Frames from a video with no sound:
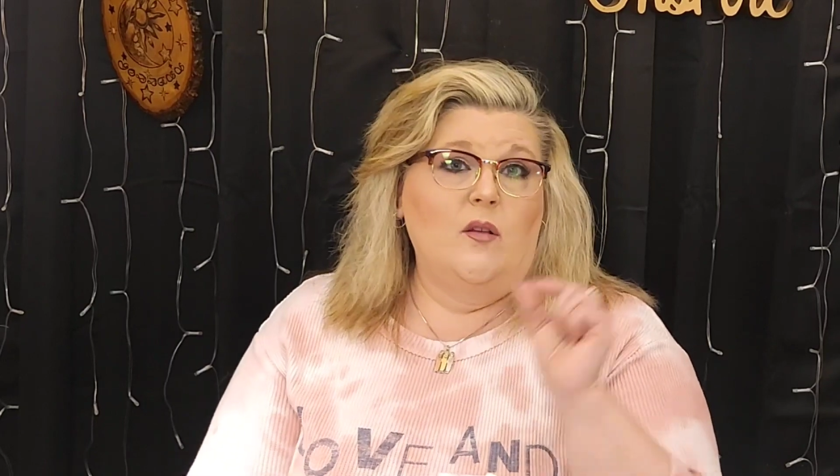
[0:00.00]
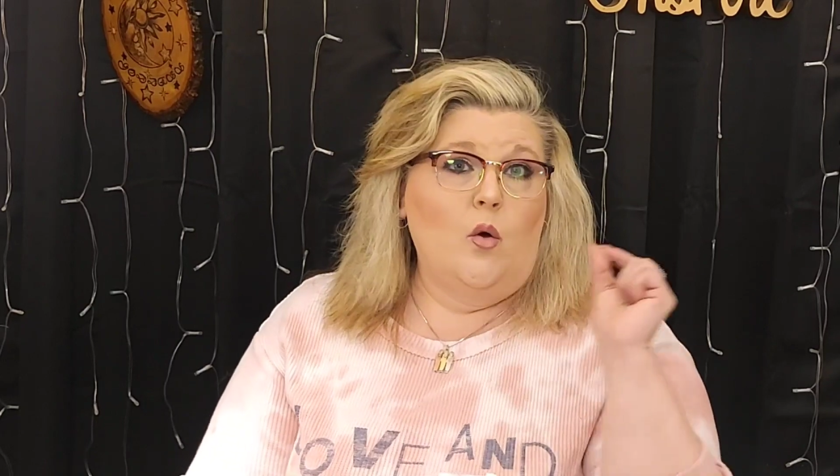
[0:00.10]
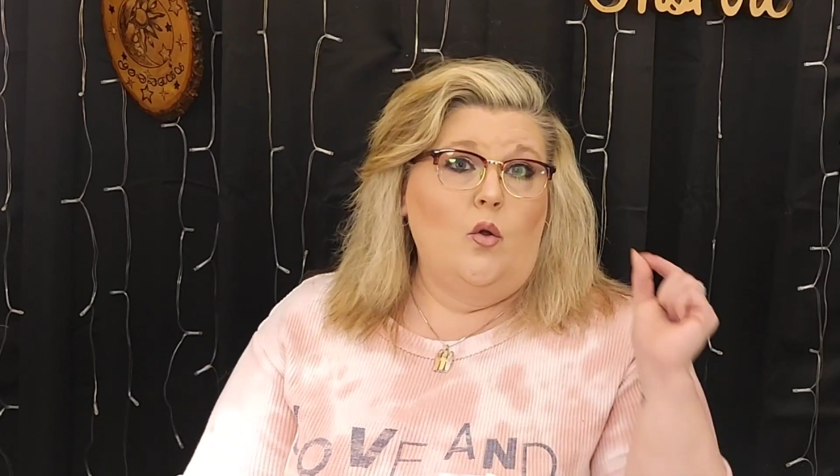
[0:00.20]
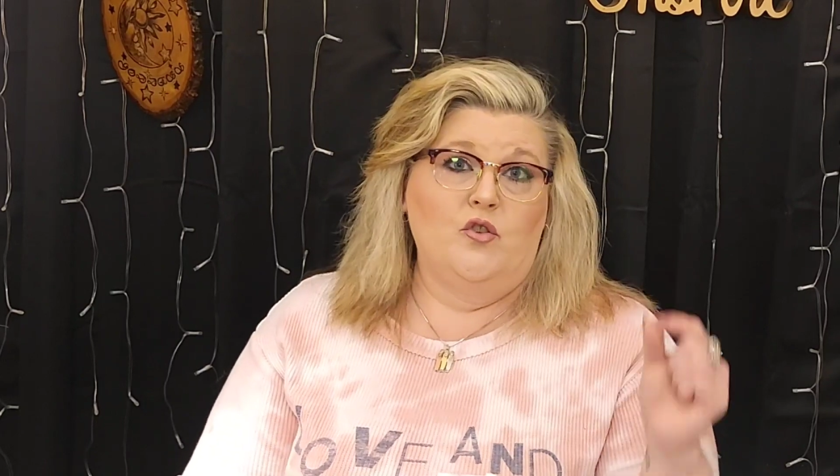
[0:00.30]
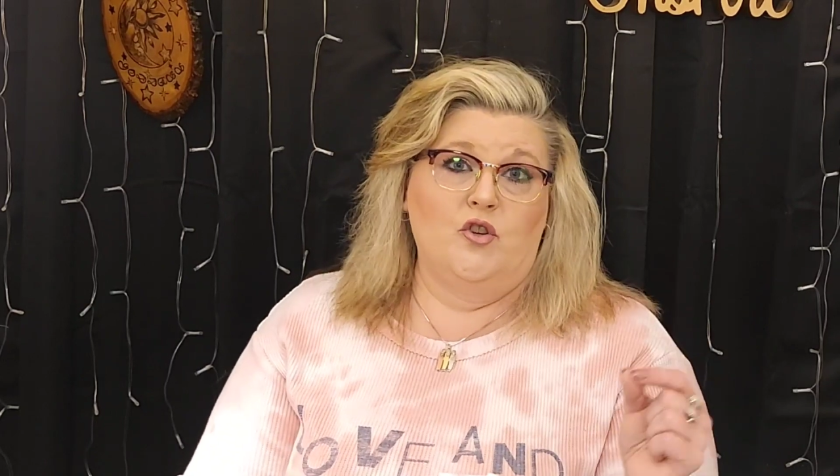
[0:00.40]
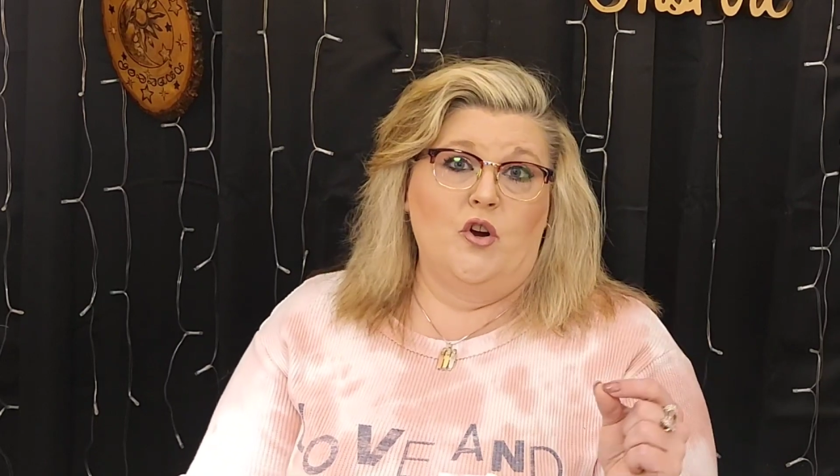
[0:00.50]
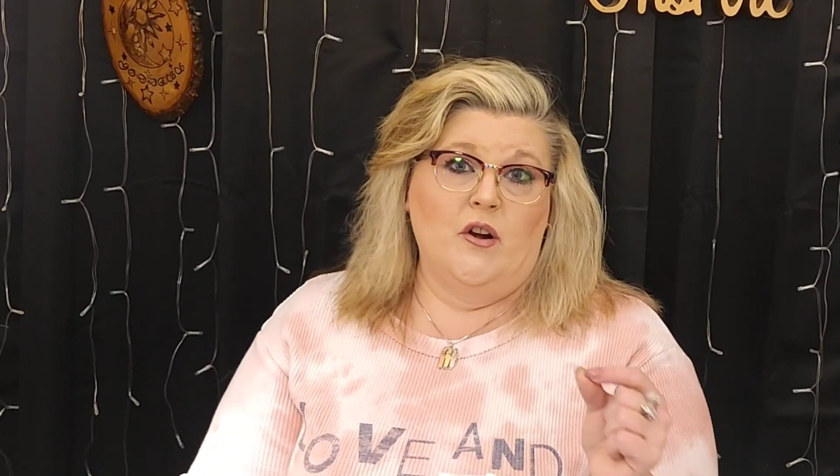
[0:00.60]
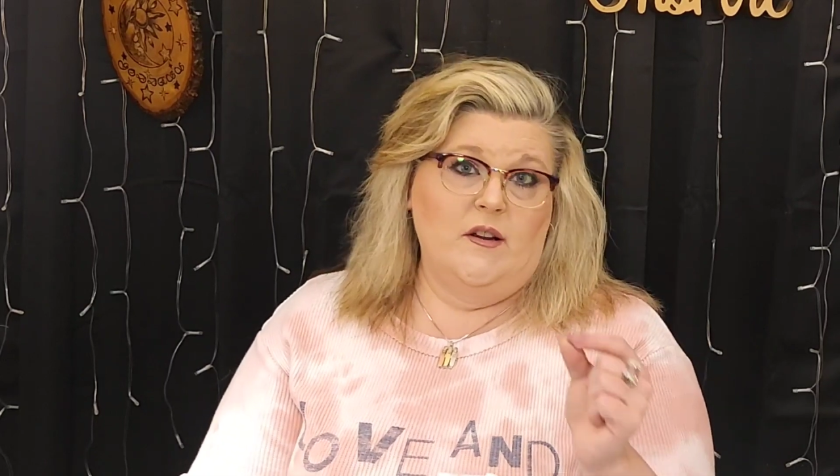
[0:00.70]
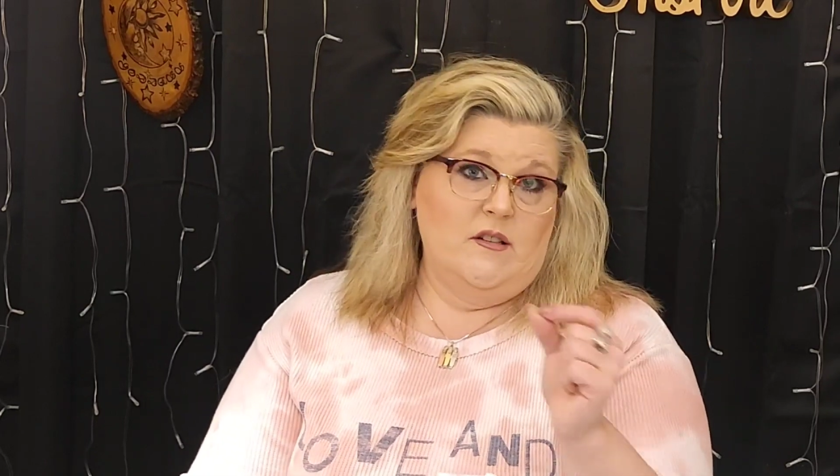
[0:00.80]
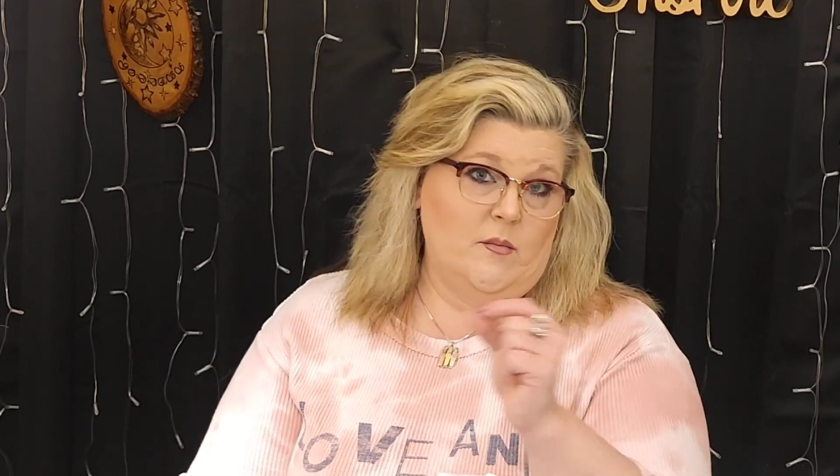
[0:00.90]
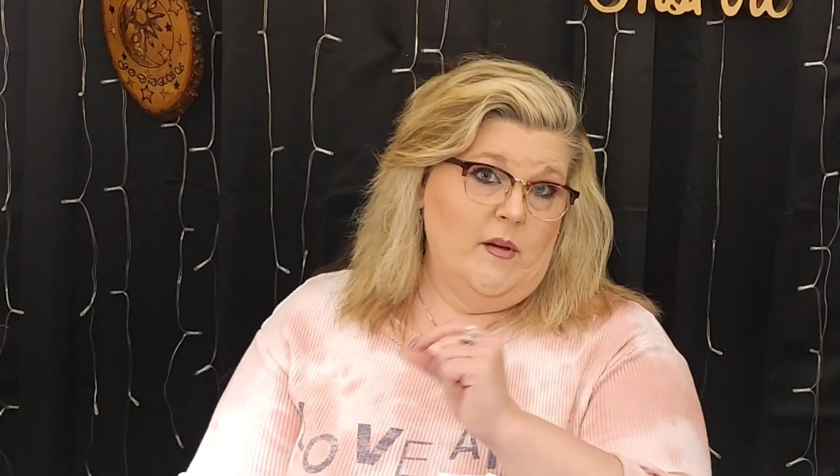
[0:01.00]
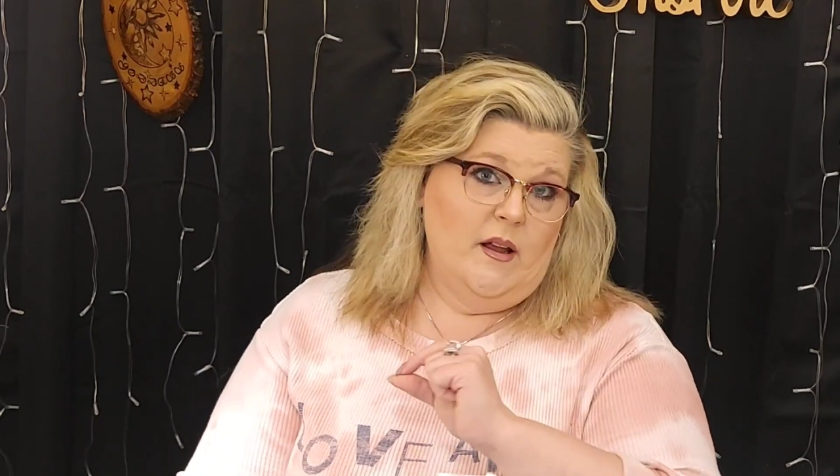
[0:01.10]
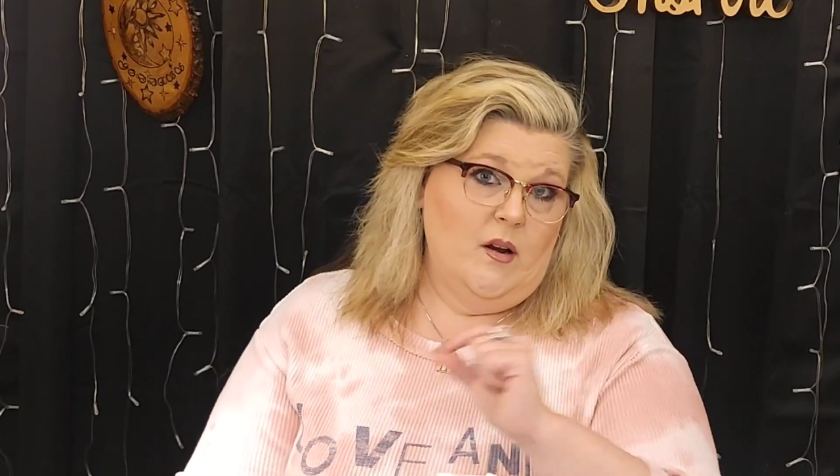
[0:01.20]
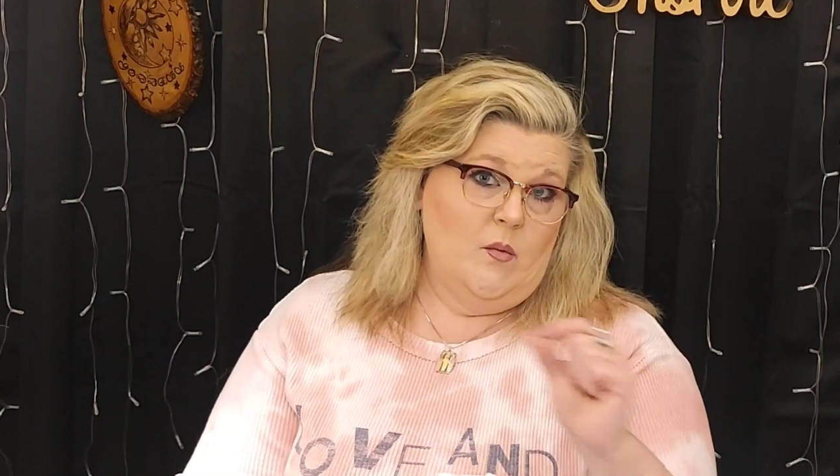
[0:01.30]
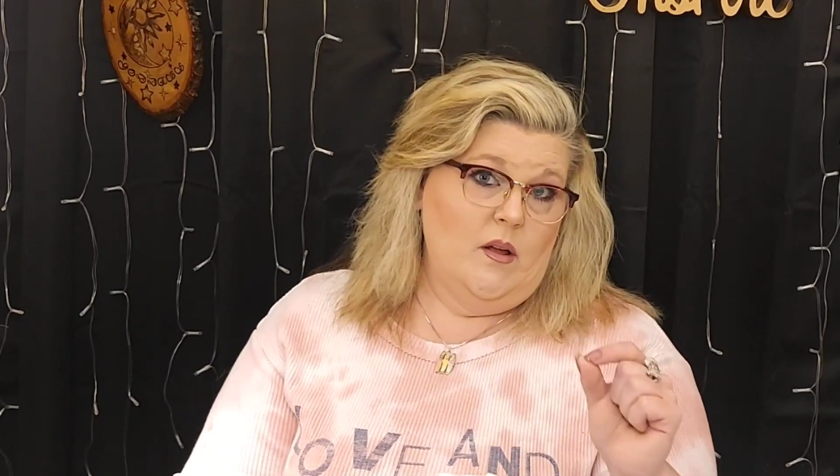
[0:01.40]
the whole journey to
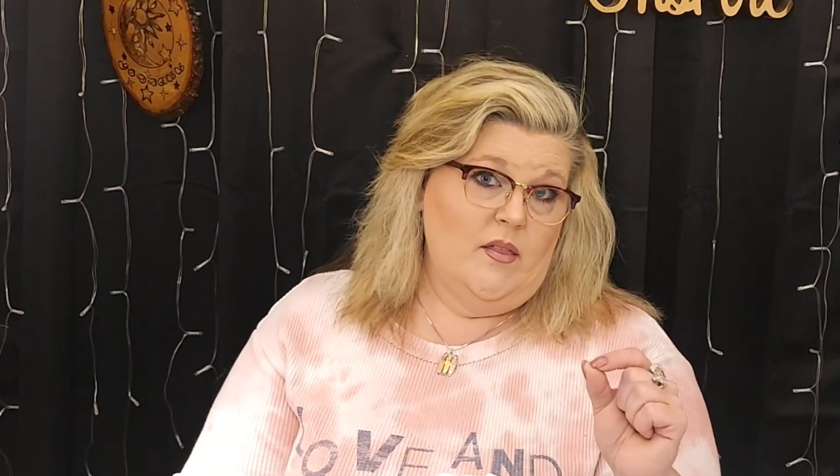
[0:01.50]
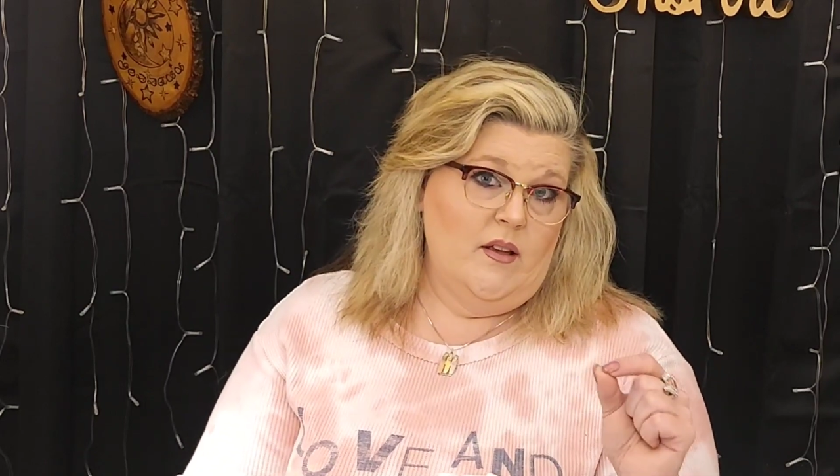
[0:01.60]
begin with,